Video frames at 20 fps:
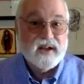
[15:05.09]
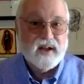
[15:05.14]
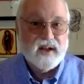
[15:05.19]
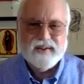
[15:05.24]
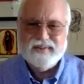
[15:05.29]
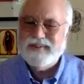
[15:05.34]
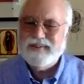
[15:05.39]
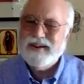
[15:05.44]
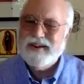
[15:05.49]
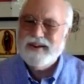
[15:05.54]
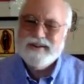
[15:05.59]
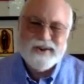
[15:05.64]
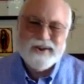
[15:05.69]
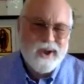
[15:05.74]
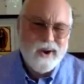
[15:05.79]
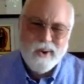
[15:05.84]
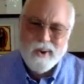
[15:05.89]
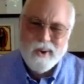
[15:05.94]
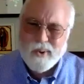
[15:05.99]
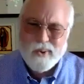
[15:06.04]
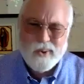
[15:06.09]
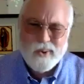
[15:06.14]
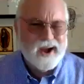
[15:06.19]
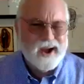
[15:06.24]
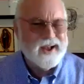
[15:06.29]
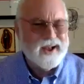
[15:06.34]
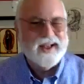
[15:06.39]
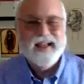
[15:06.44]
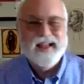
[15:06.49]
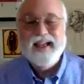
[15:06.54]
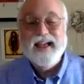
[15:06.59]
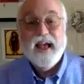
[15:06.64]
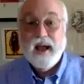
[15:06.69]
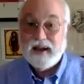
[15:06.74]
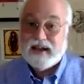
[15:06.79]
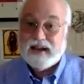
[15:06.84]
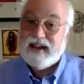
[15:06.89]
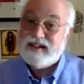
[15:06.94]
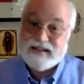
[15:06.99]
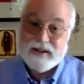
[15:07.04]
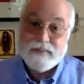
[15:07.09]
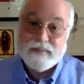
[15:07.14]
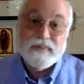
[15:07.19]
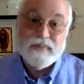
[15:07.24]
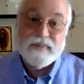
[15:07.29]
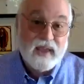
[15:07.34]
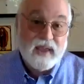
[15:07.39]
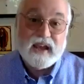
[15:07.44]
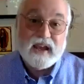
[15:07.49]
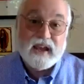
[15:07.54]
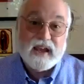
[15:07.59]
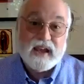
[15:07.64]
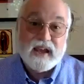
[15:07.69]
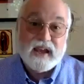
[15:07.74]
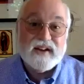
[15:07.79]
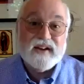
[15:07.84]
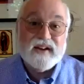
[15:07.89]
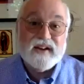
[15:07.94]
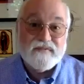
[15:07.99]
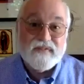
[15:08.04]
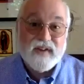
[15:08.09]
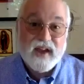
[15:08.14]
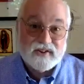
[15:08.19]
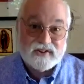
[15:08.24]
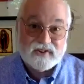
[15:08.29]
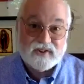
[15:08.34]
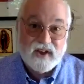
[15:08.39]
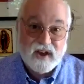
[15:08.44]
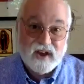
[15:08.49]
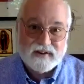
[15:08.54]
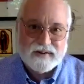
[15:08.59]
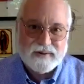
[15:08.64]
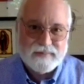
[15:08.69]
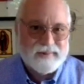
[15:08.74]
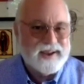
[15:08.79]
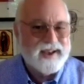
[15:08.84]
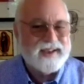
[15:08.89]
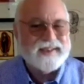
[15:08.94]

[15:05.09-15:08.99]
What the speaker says: I said, no, because I'm thinking of getting a vasectomy.